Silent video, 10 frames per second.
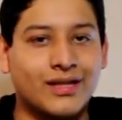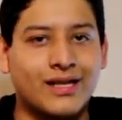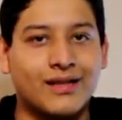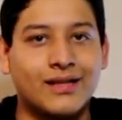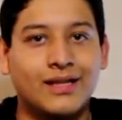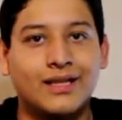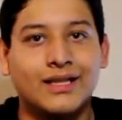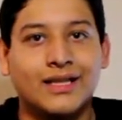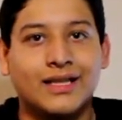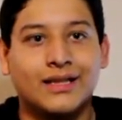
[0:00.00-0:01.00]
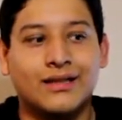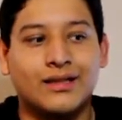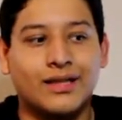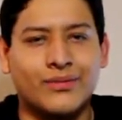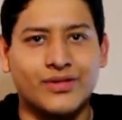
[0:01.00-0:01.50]
and
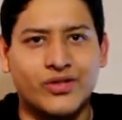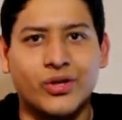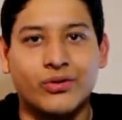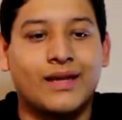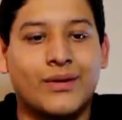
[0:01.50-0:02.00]
it was a joke.